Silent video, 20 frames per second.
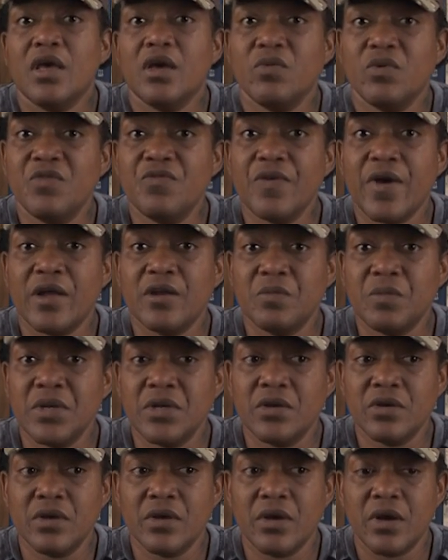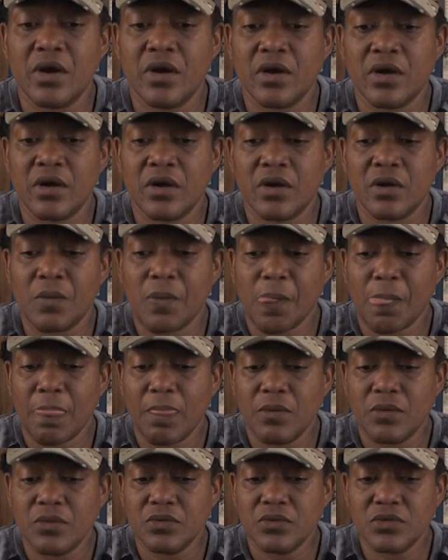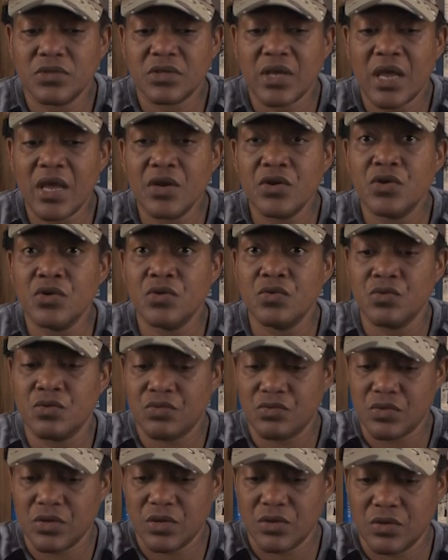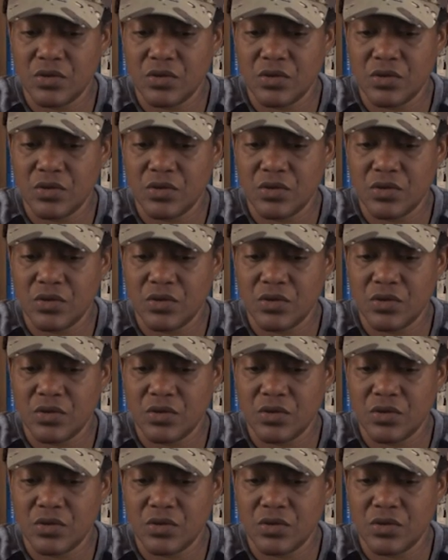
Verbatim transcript: And we found him in the sand dune.